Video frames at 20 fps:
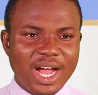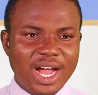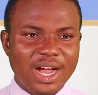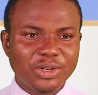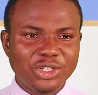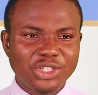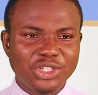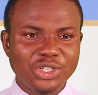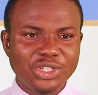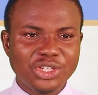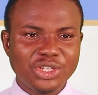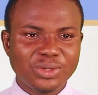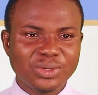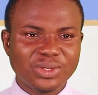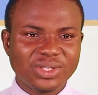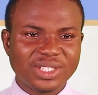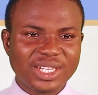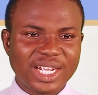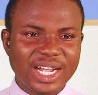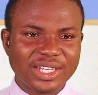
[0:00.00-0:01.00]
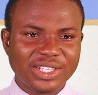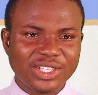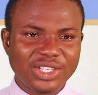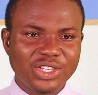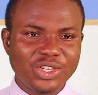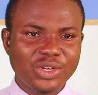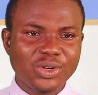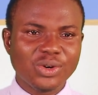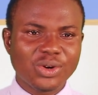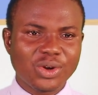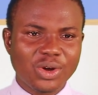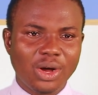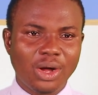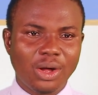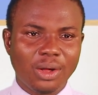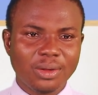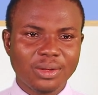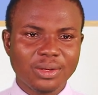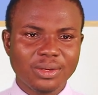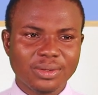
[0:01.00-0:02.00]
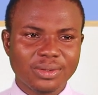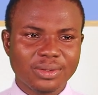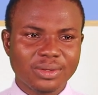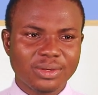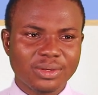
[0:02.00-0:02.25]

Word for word: How should you start your call?